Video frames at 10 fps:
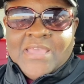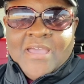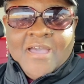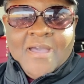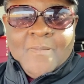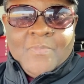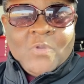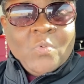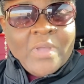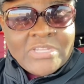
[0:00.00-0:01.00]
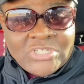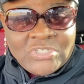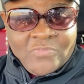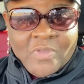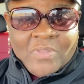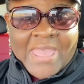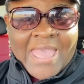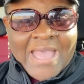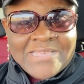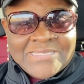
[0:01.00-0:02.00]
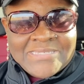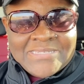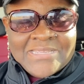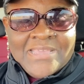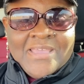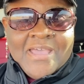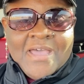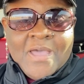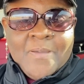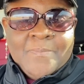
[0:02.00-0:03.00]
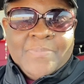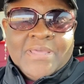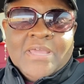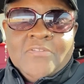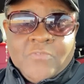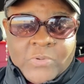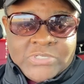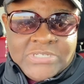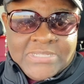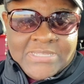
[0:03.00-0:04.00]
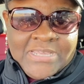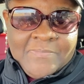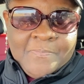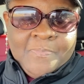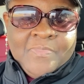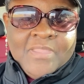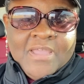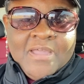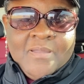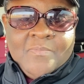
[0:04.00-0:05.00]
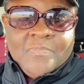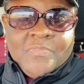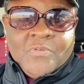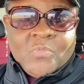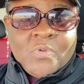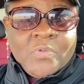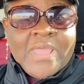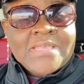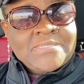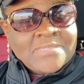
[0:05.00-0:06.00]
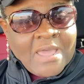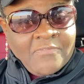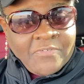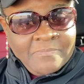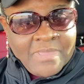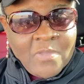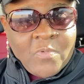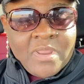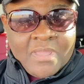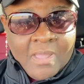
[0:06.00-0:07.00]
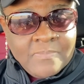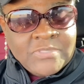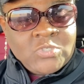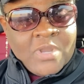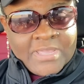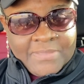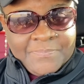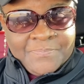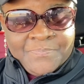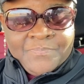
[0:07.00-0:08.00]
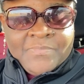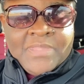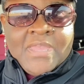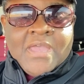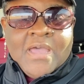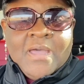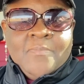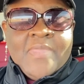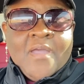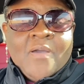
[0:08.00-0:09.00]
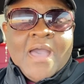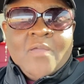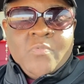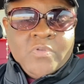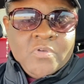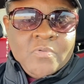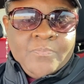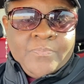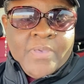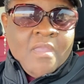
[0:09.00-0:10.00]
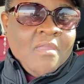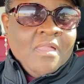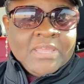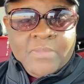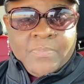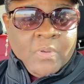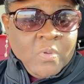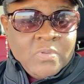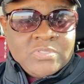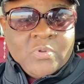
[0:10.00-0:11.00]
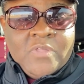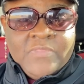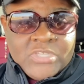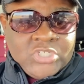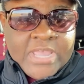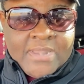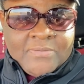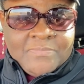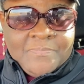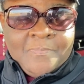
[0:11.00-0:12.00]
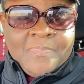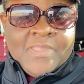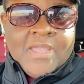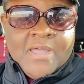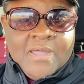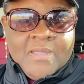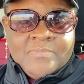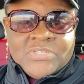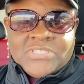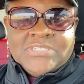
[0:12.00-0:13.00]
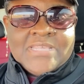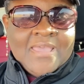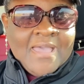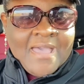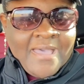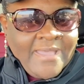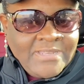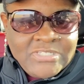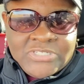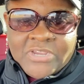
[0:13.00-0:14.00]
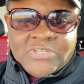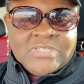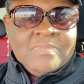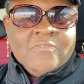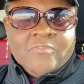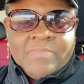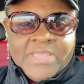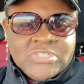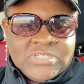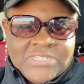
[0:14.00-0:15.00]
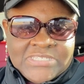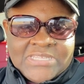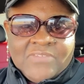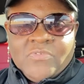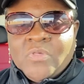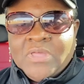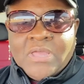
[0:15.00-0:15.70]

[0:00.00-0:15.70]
the questions you've all asked, but unfortunately, the road has stopped for me when it comes to trucking. Now, I will periodically post on this channel just to say hi, to share some information, to give you all an